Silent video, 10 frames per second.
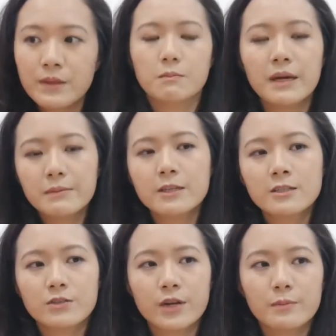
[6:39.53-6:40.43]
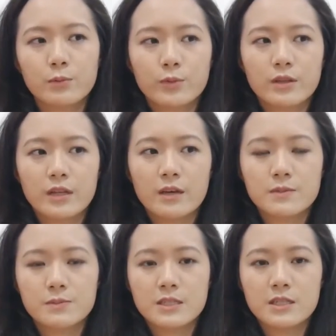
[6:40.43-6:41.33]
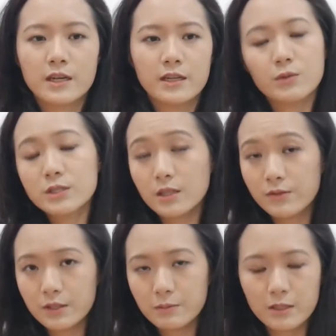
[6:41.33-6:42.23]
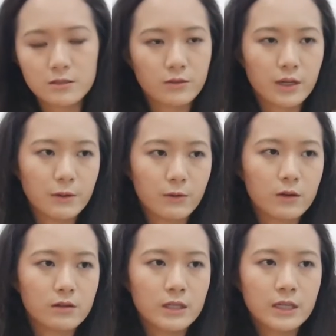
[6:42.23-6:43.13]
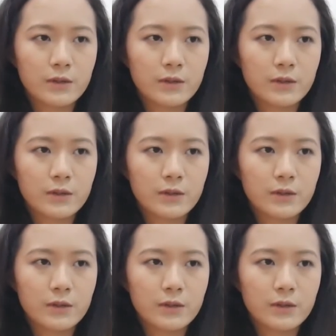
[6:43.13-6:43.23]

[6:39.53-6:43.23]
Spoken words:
My biggest gripe with Elms BT9, it was a lovely place, don't get me wrong.